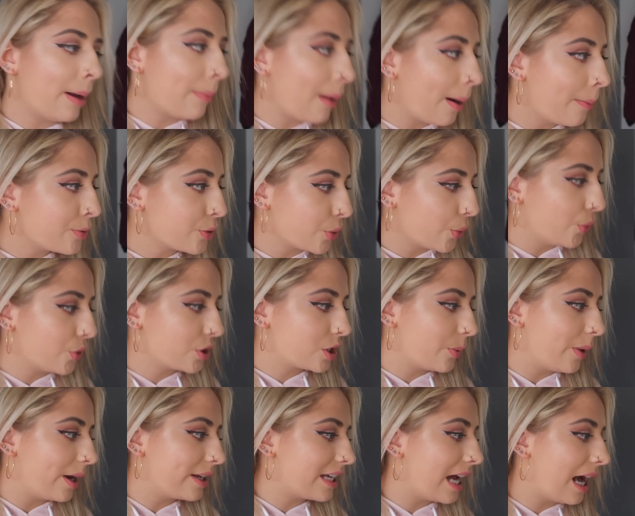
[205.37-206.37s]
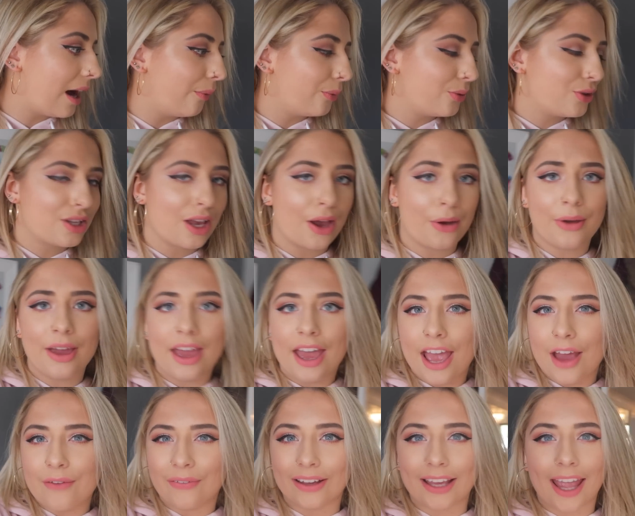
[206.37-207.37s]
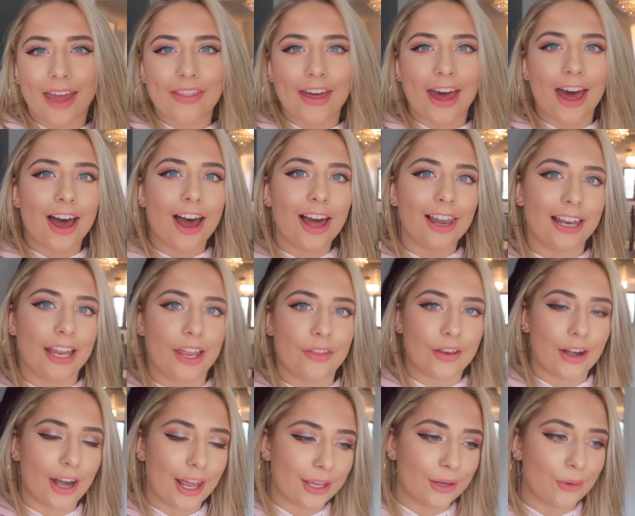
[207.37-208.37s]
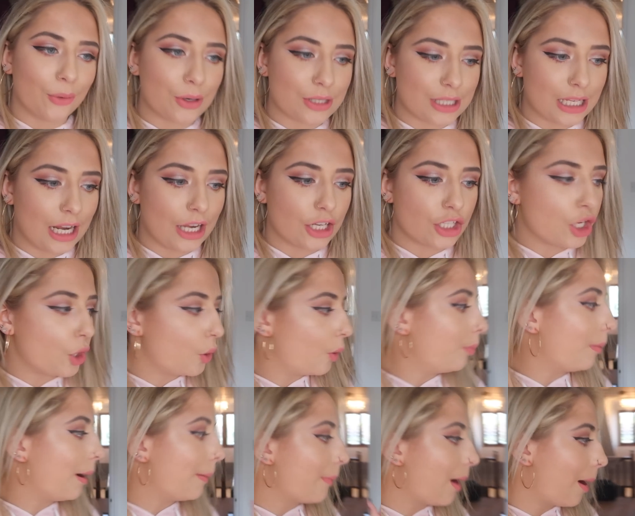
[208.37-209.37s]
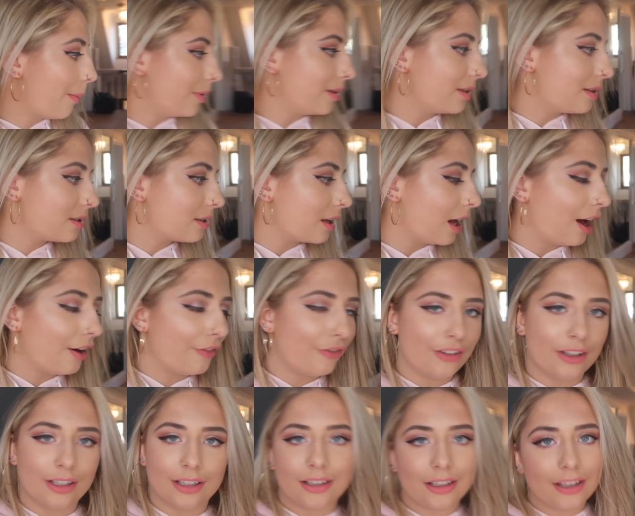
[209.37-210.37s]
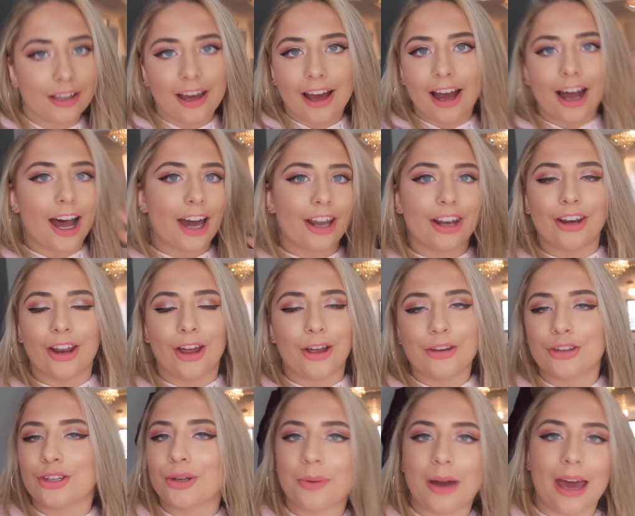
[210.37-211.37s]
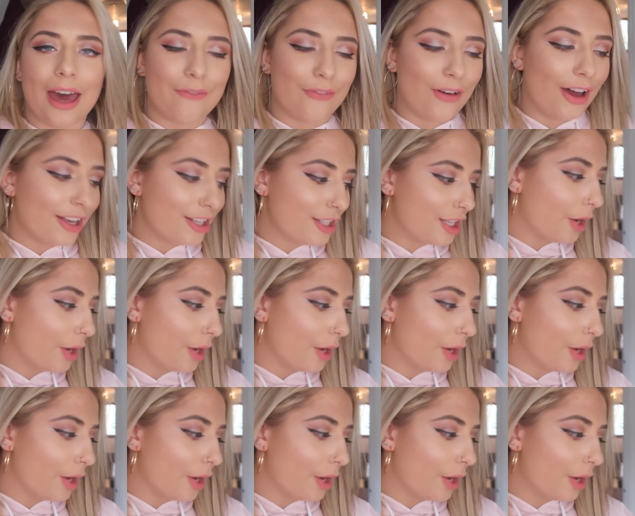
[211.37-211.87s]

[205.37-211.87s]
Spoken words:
My mum's also at town, so if I get there early, then I can also like chill with my mum and stuff, and I don't know, do whatever.